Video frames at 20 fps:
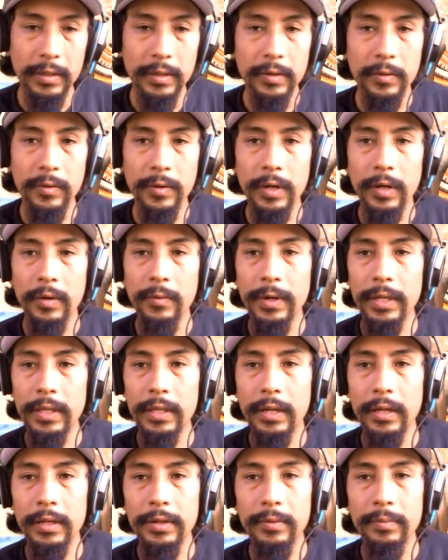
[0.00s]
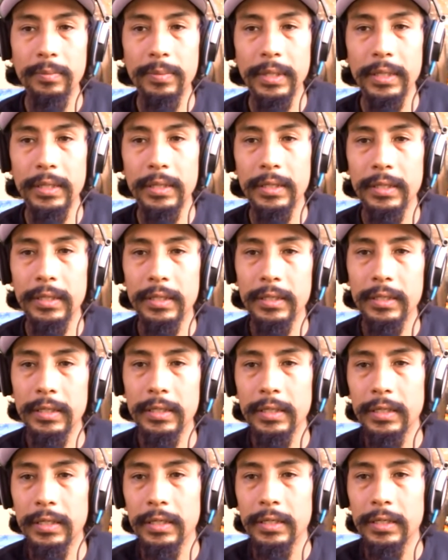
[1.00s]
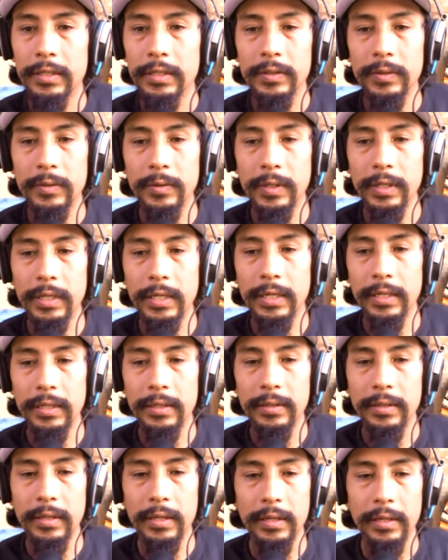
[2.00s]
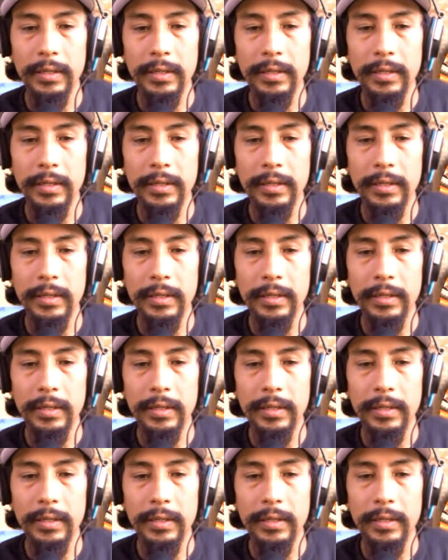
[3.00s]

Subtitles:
We're gonna wait a little bit so he can.